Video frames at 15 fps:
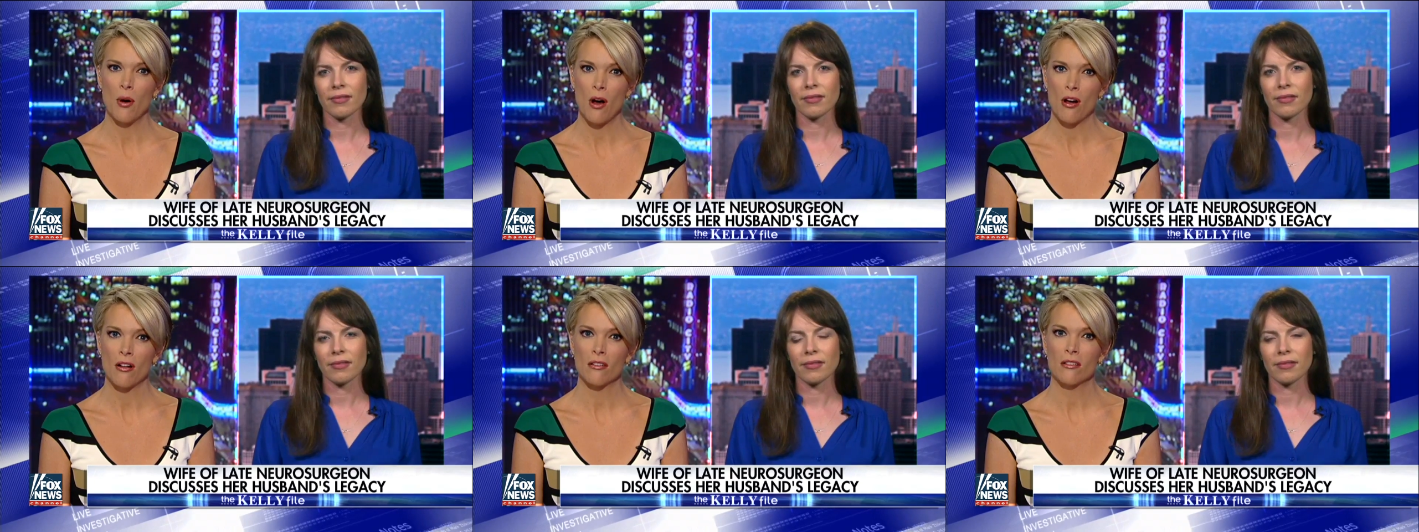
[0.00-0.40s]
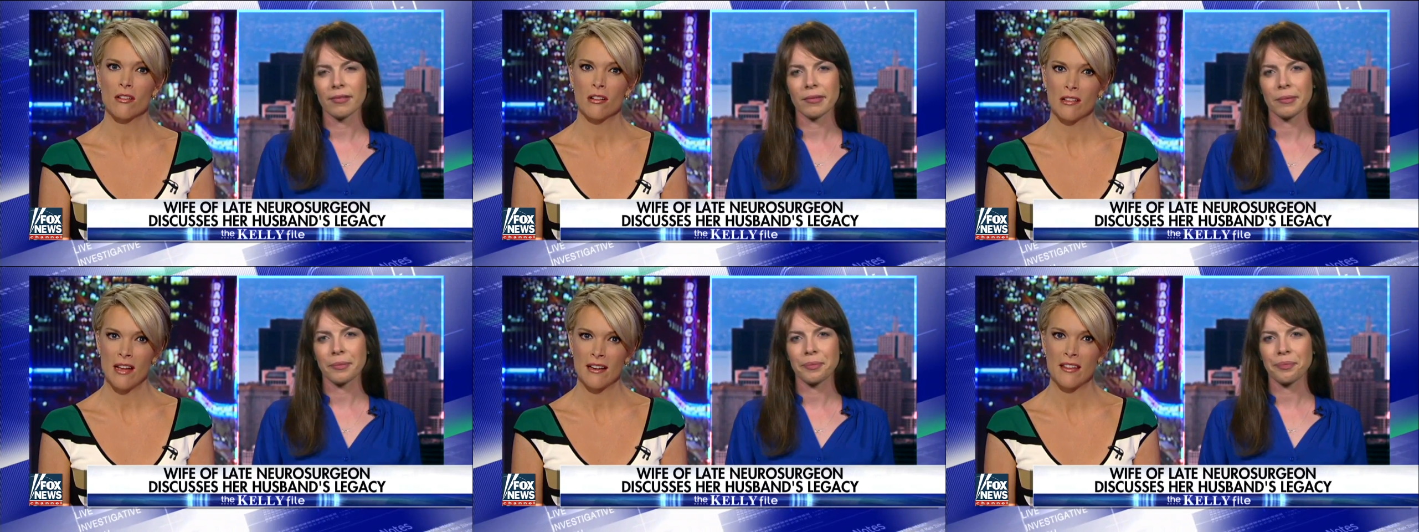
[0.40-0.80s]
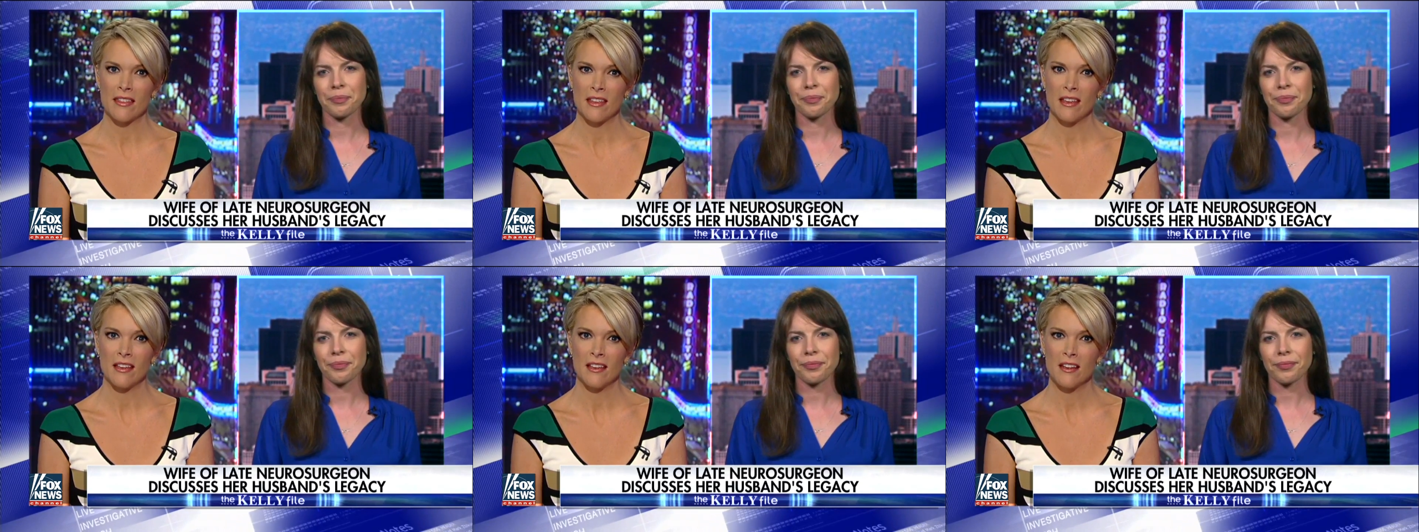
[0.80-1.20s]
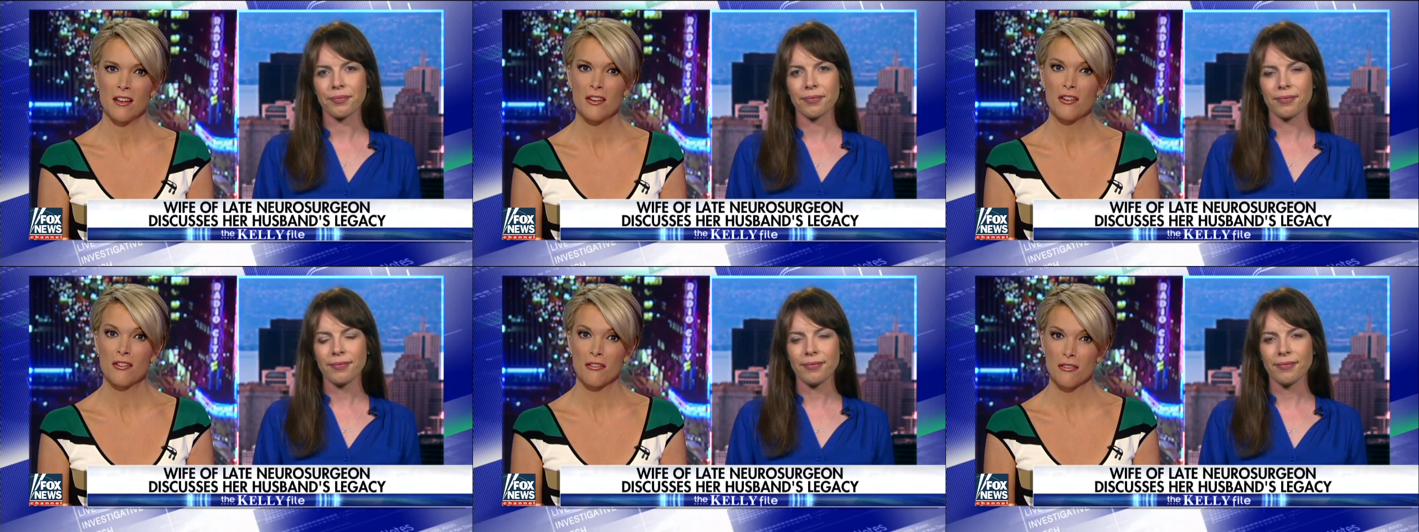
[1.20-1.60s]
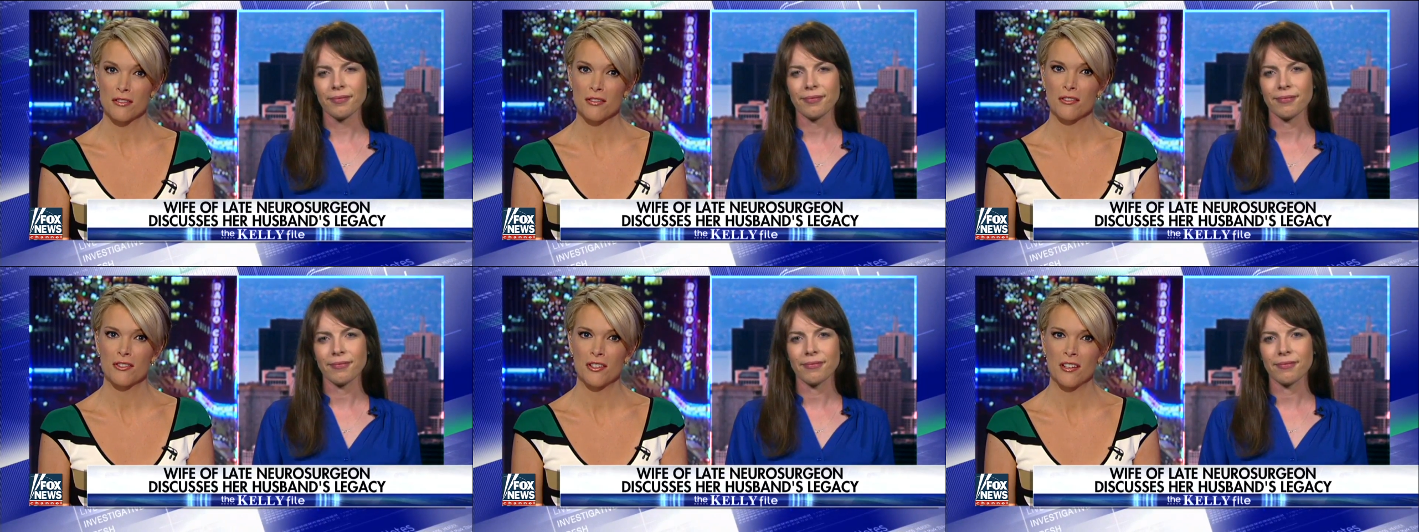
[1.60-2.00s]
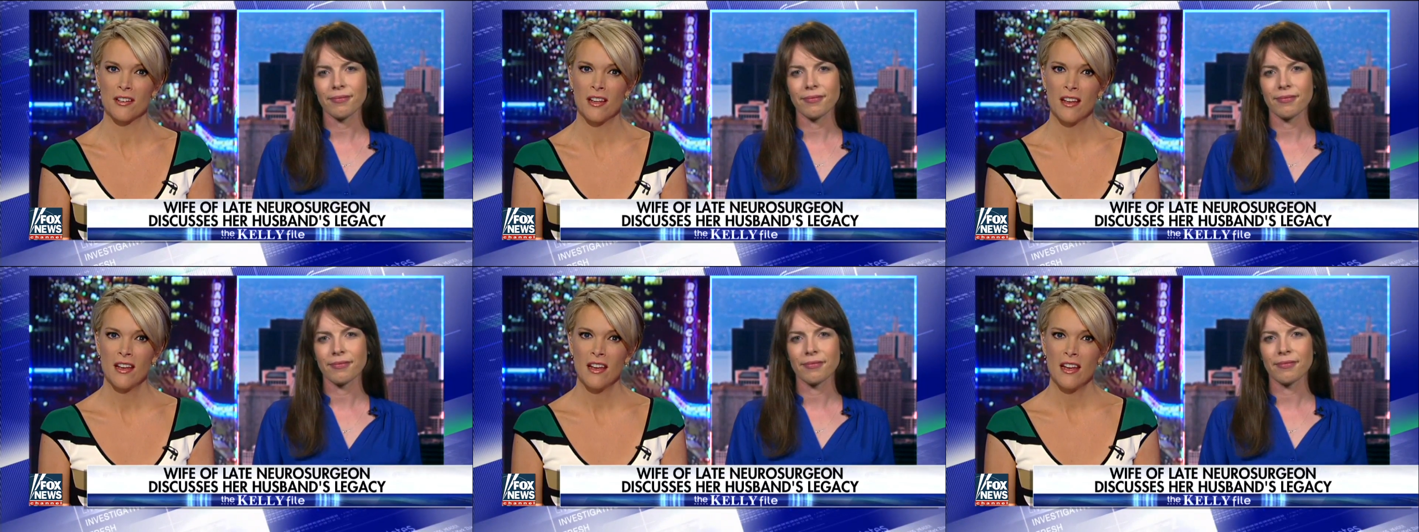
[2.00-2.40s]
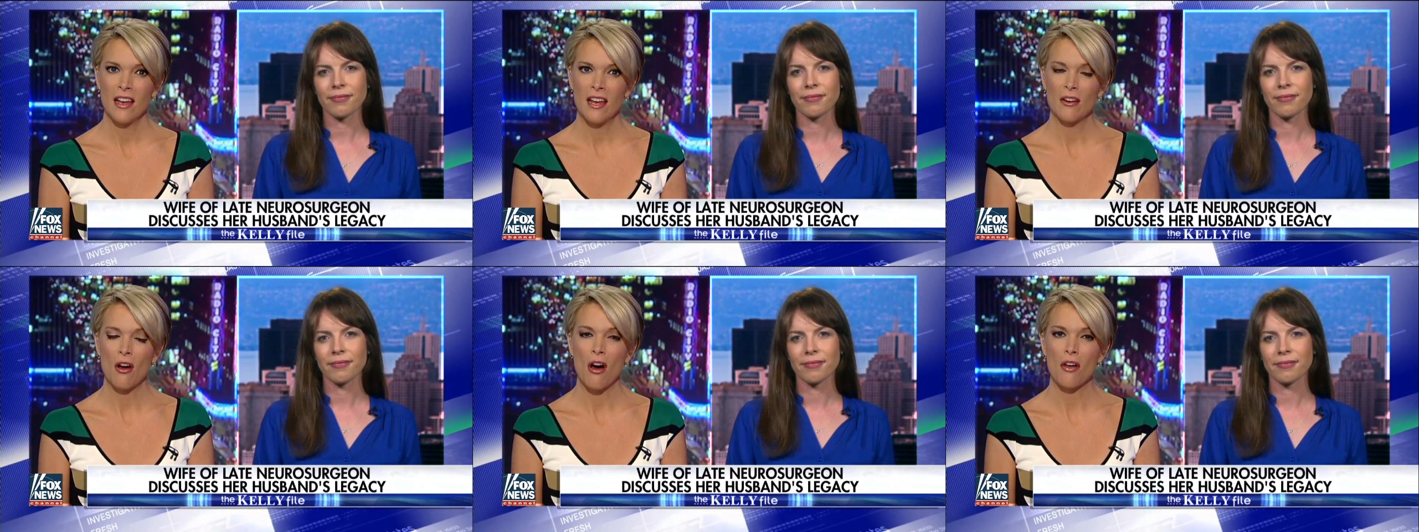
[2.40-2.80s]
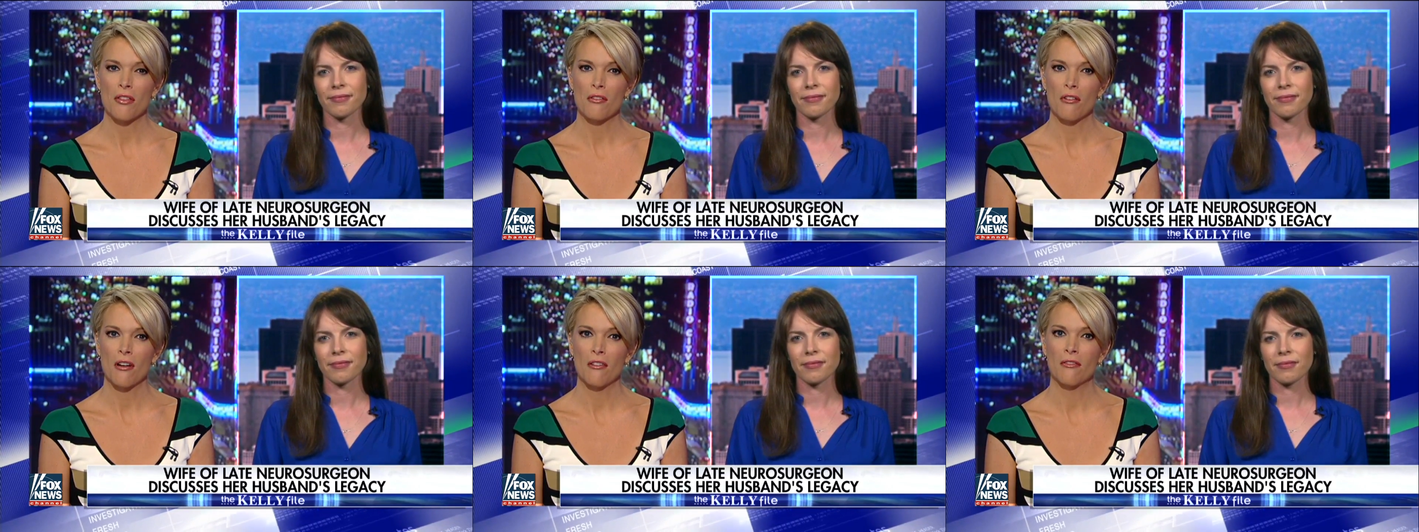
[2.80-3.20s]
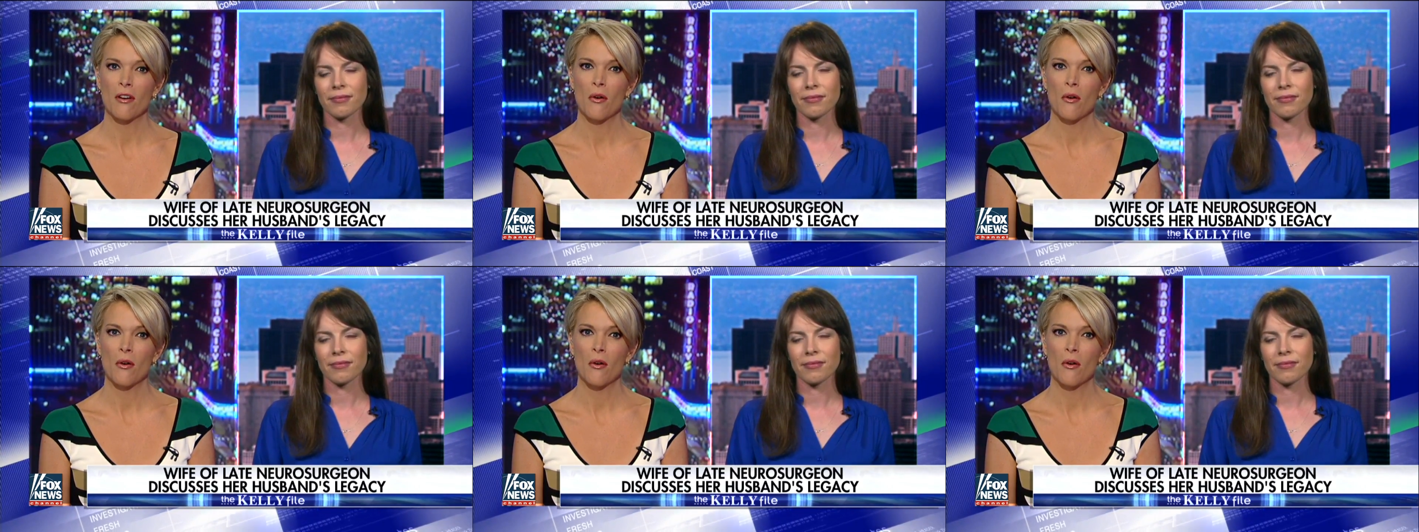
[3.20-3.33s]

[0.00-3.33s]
Speaker 1: Paul Kalanithi, neurosurgeon and author of